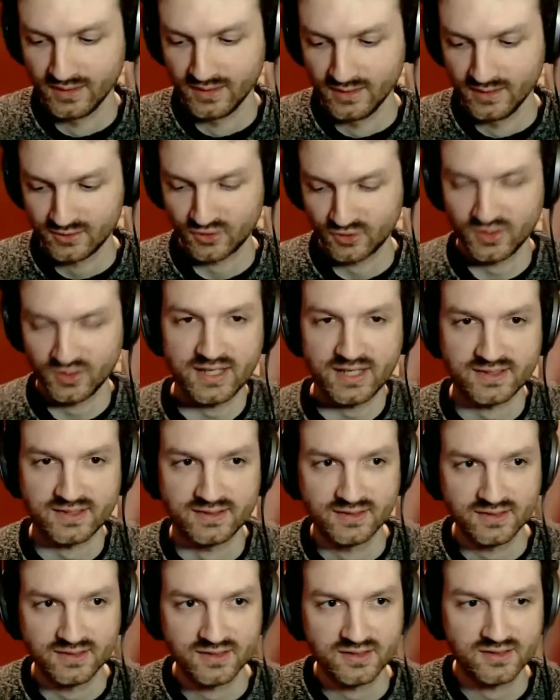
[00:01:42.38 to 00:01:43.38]
so yes,
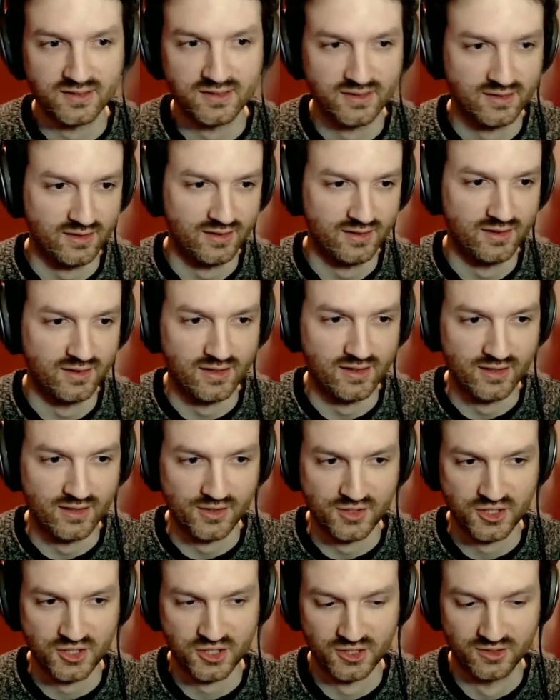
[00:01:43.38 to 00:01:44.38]
this is an
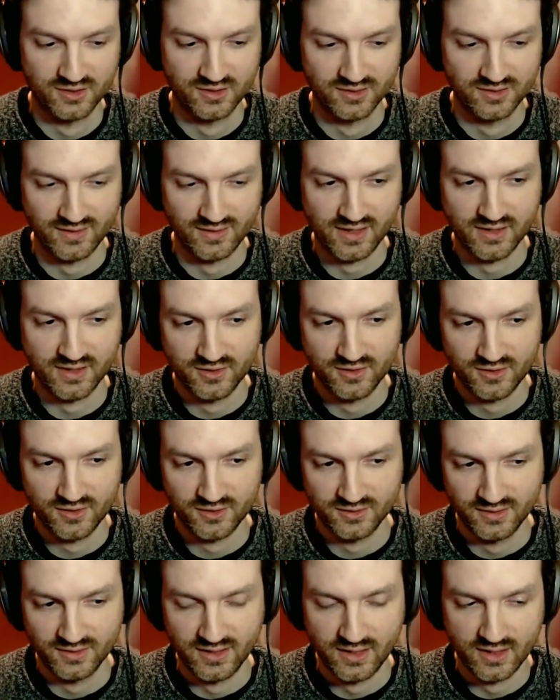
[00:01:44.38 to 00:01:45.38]
Arch runner
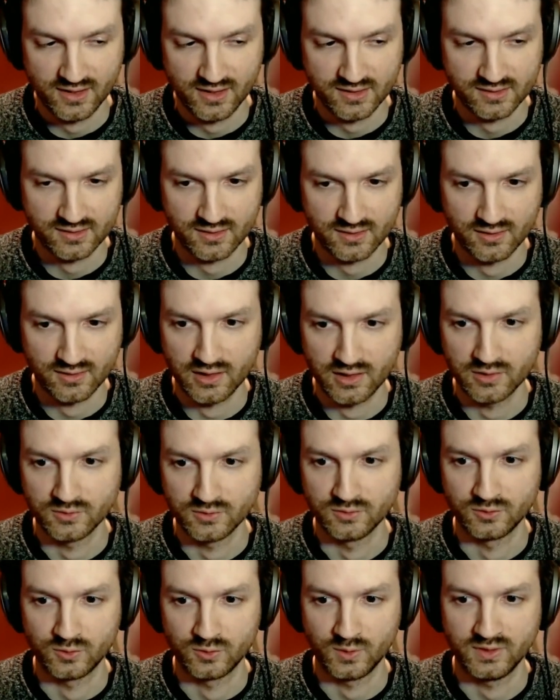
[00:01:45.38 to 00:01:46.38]
that has
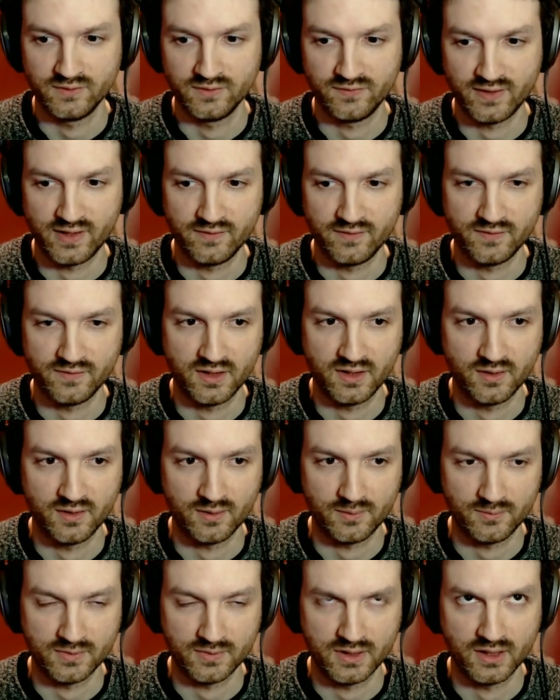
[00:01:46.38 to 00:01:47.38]
around 25
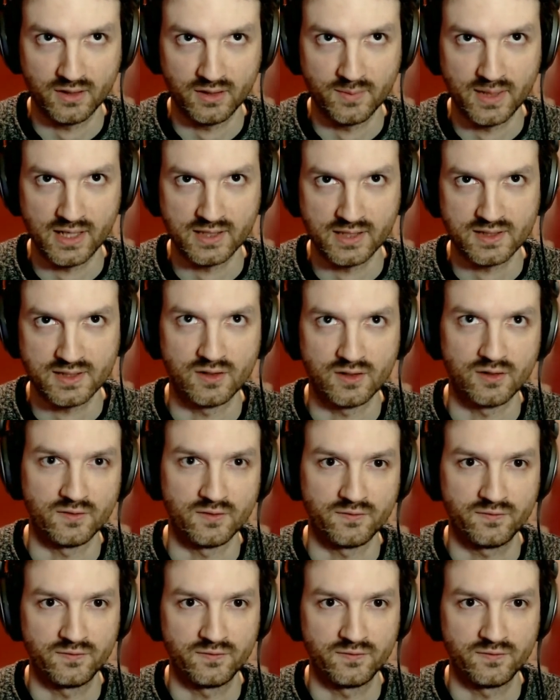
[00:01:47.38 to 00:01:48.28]
gigabytes of